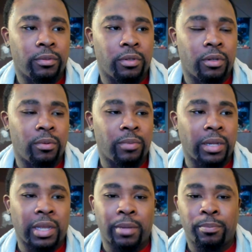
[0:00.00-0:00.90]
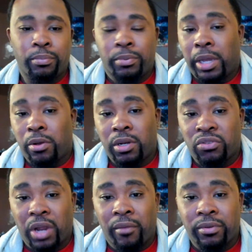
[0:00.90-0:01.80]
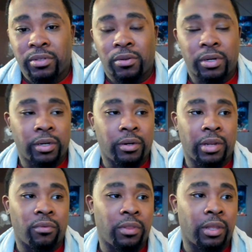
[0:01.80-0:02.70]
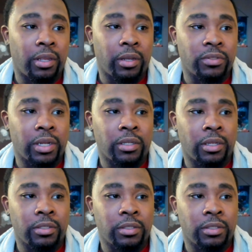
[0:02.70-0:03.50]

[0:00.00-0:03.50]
I got all the drivers on there and everything else like that.